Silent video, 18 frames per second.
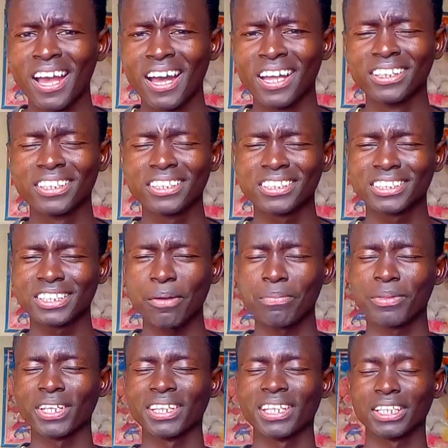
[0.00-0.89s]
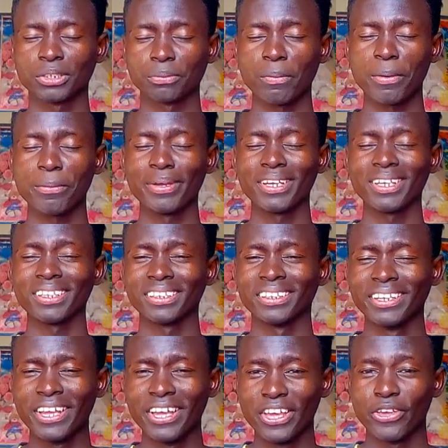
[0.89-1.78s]
And this is something that maybe
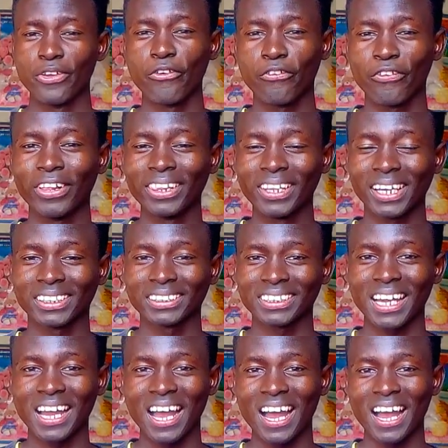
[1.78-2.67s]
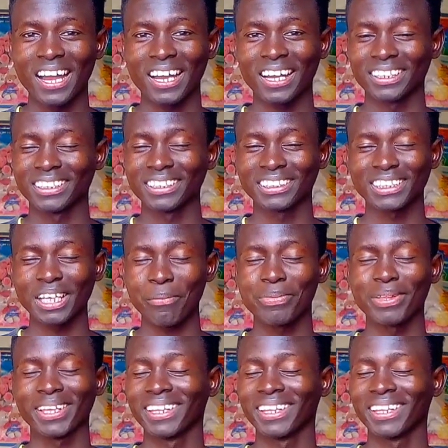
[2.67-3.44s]
you feel that this